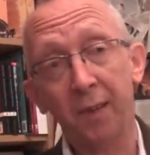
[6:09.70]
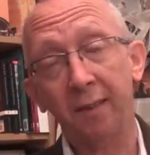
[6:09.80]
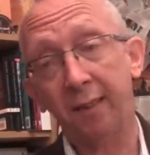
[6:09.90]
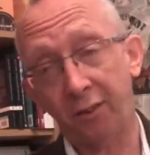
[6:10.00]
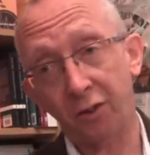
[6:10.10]

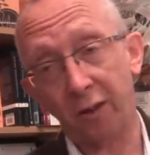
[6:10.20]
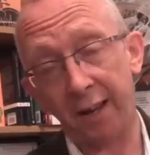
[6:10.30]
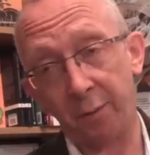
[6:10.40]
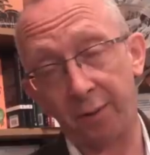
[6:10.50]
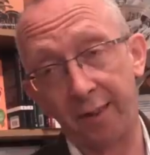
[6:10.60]

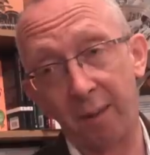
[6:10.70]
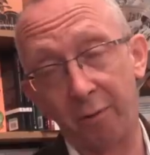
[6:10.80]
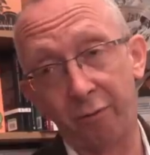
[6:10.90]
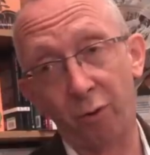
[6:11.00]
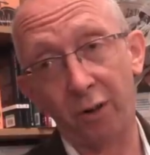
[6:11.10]
Sisterwrite was there
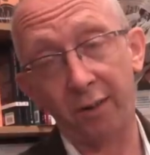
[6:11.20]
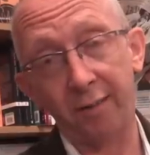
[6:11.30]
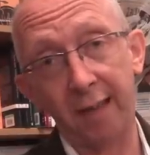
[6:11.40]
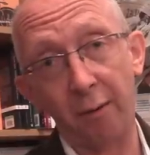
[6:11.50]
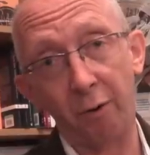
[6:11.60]
before us.
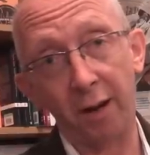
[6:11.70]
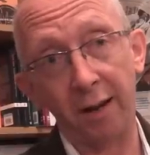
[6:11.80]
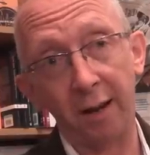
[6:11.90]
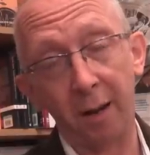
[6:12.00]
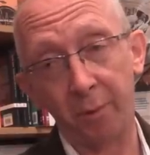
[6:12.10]
They were
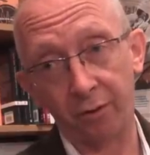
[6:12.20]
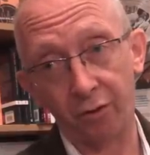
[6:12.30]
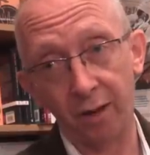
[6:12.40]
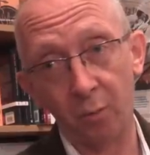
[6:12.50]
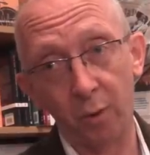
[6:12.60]
in Upper
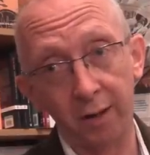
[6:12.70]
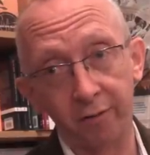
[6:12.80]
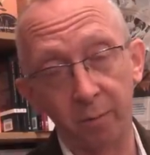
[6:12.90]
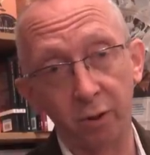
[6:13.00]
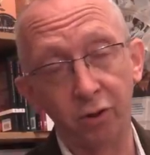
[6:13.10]
Street, wonderful
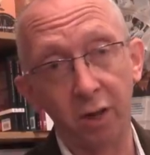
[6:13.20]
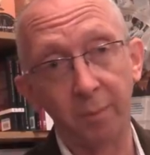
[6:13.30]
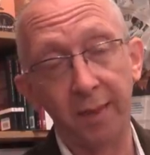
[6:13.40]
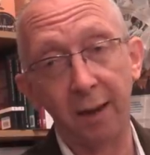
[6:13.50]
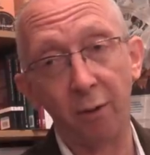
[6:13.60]
bookshop.
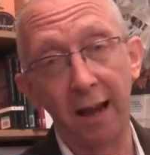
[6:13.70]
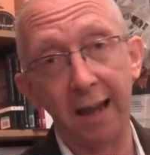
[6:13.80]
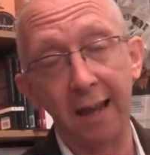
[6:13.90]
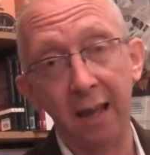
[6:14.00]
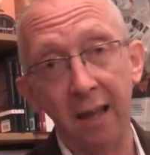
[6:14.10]
They were
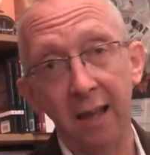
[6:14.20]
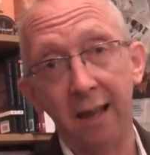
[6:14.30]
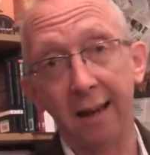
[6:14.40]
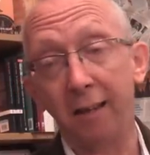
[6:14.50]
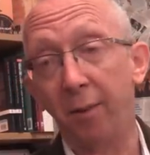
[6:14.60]
a
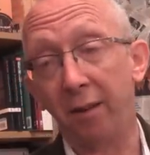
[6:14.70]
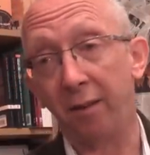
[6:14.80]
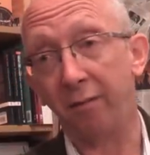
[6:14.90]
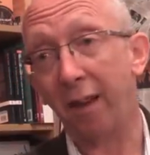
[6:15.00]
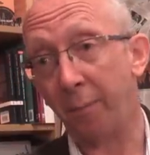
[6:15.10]

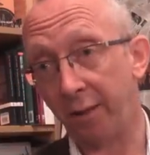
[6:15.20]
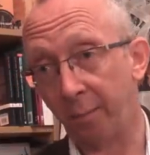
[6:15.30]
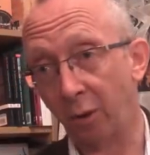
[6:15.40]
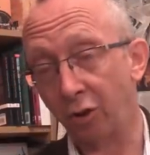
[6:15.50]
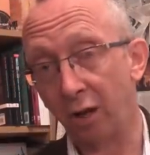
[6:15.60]
lesbian feminist
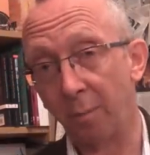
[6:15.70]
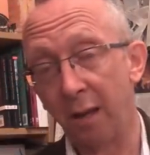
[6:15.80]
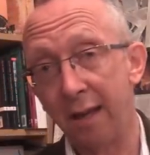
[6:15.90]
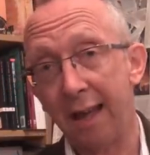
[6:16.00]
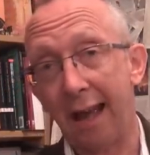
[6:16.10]
bookshop.
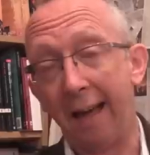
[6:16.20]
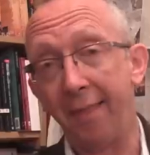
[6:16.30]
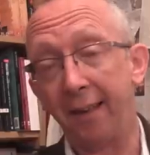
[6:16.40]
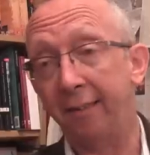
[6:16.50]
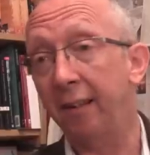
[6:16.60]
And
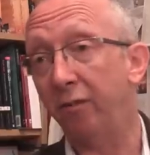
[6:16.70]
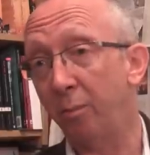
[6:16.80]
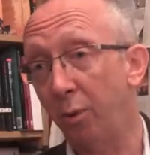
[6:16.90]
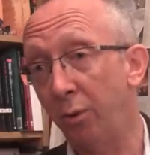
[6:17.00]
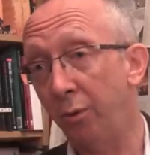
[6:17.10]
then Silver
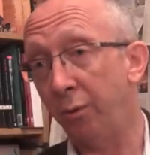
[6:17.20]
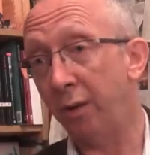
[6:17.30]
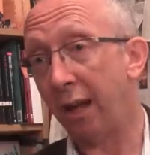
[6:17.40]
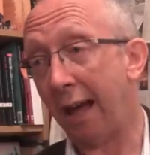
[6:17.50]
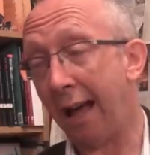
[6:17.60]
Moon
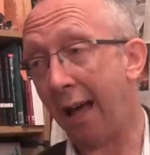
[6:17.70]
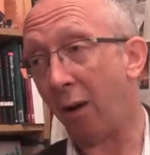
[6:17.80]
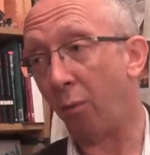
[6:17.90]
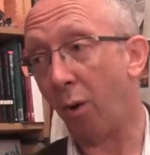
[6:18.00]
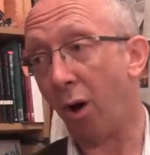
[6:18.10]
uh,
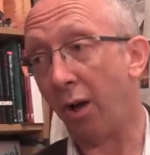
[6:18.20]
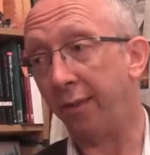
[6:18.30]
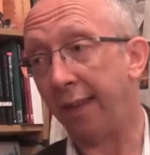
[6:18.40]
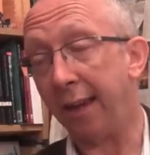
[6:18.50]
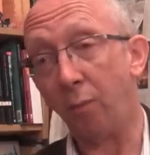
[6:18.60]

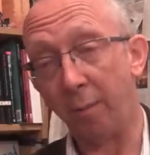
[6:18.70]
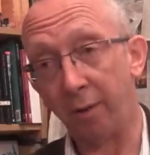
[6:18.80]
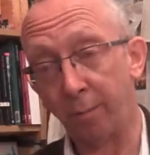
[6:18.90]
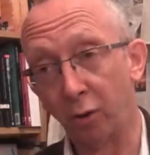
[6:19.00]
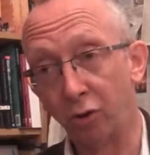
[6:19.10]
was a
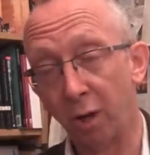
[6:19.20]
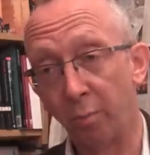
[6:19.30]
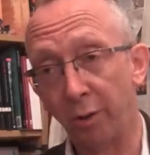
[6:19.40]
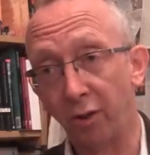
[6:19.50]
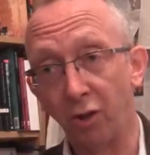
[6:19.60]
women's bookshop
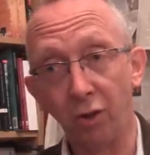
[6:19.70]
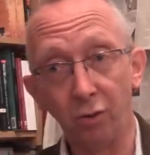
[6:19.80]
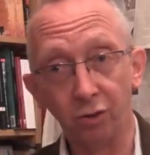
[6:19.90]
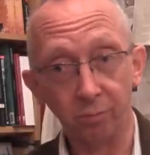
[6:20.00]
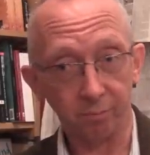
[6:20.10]
with a
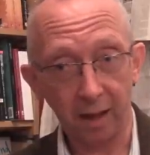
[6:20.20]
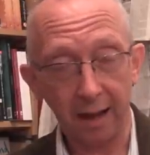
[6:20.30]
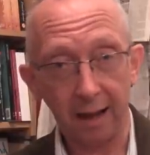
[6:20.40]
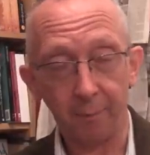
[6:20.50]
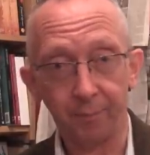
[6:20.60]
huge
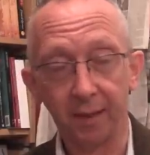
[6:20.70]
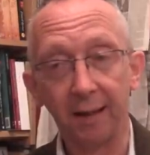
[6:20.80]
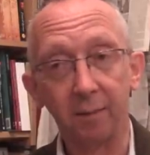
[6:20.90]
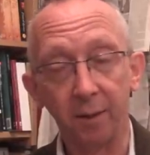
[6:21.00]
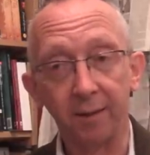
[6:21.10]
um,
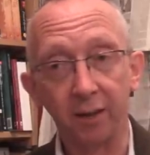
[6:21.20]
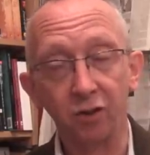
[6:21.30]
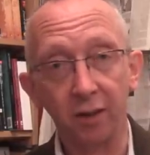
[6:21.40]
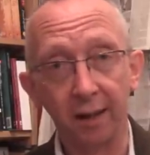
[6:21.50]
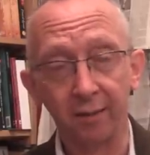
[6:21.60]
lesbian
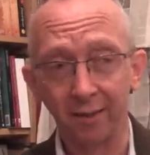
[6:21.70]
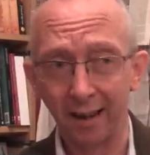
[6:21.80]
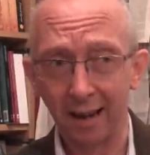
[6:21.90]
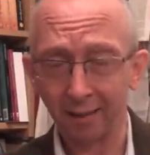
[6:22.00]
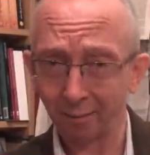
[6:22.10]
section
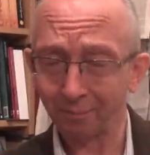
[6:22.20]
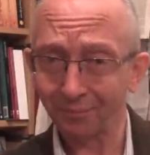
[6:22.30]
downstairs.